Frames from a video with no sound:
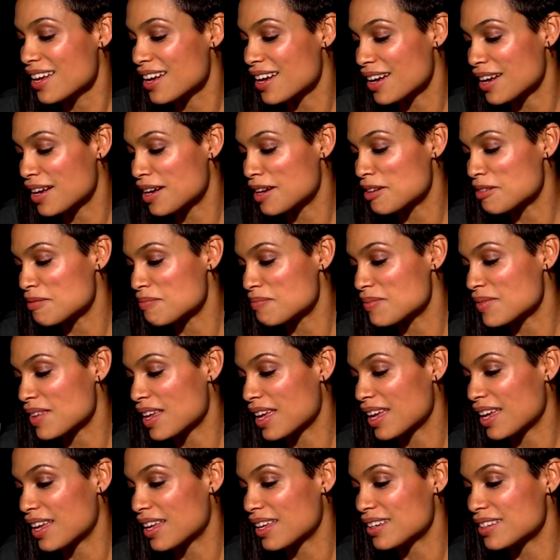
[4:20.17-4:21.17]
Um,
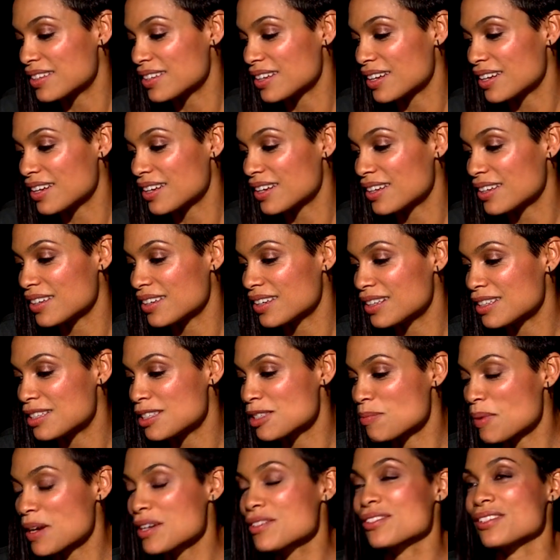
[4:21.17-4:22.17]
and uh, it's
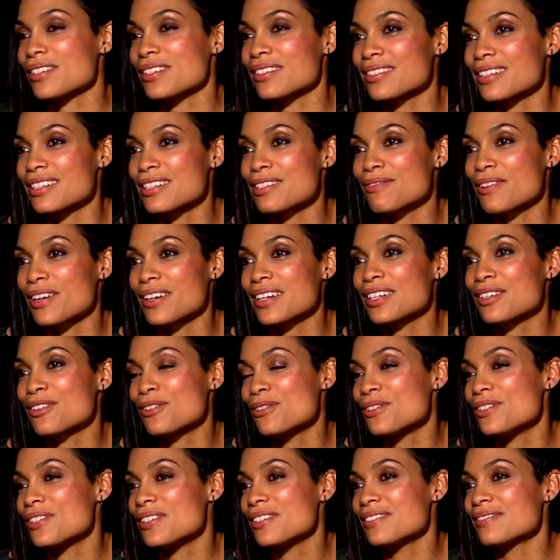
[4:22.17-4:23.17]
special. It's very
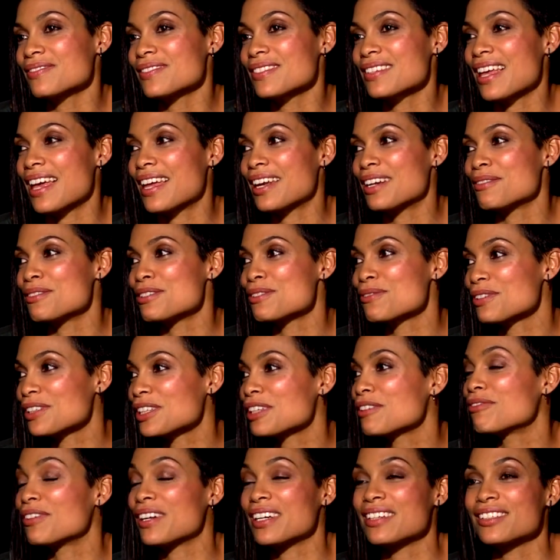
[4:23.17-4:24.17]
cool, and it was
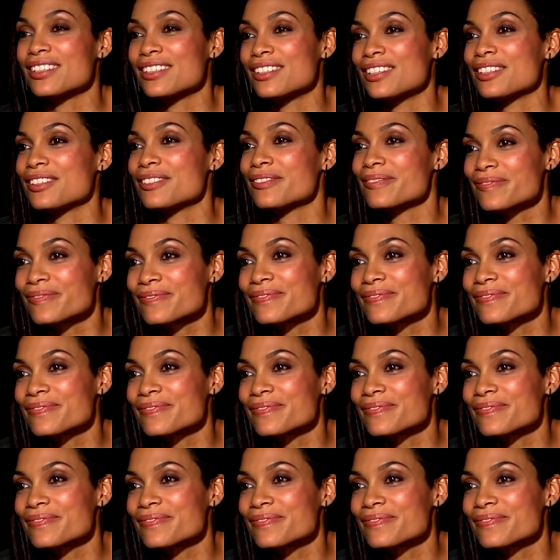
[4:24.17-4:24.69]
really fun to do.